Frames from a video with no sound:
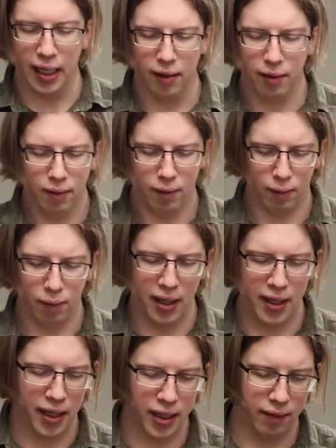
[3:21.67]
in
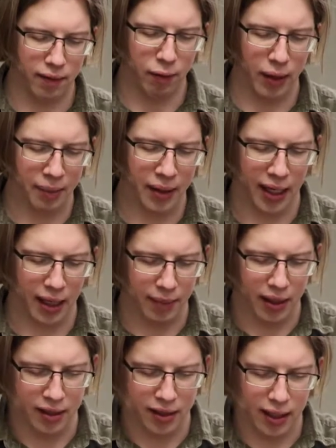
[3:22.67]
one end of the
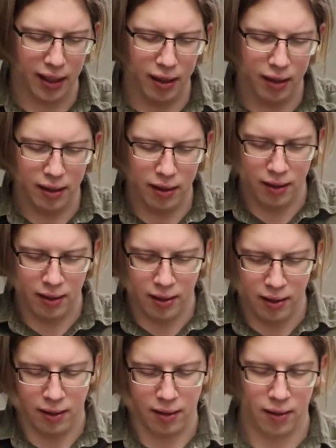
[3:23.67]
webcam into here,
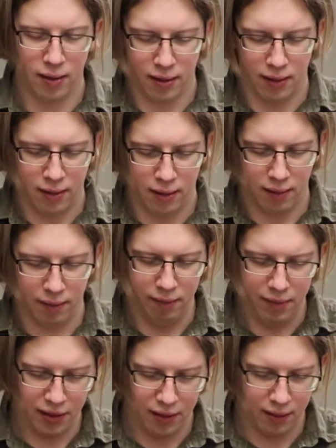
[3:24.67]

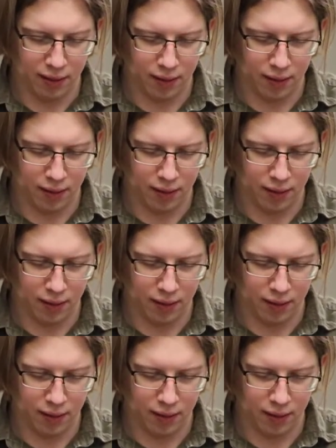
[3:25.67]
oops,